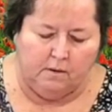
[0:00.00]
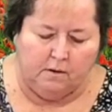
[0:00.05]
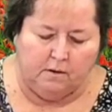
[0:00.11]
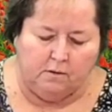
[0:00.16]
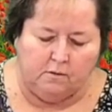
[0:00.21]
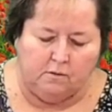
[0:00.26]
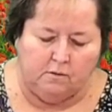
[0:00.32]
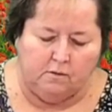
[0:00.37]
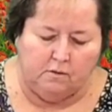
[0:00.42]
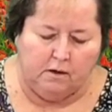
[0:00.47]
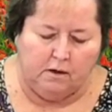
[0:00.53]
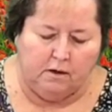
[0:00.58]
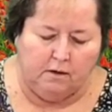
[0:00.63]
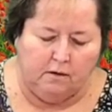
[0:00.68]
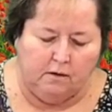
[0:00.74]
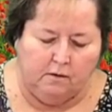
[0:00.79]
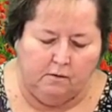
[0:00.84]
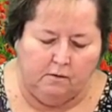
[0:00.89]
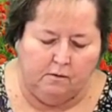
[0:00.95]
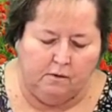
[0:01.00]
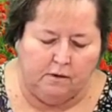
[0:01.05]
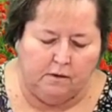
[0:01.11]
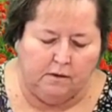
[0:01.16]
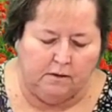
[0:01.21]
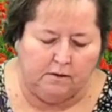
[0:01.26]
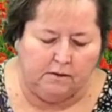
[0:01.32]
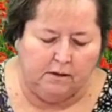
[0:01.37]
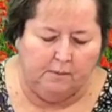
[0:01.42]
Try to hurry
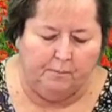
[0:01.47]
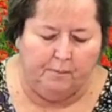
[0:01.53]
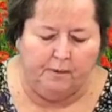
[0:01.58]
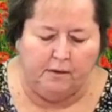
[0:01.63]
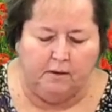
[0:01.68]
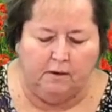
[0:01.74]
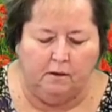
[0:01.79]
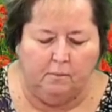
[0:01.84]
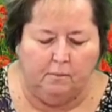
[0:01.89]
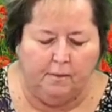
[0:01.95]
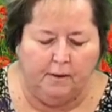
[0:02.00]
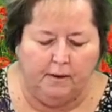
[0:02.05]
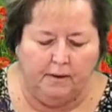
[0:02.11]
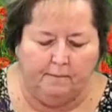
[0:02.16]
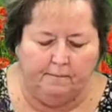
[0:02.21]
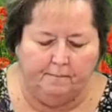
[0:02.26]
this up a little bit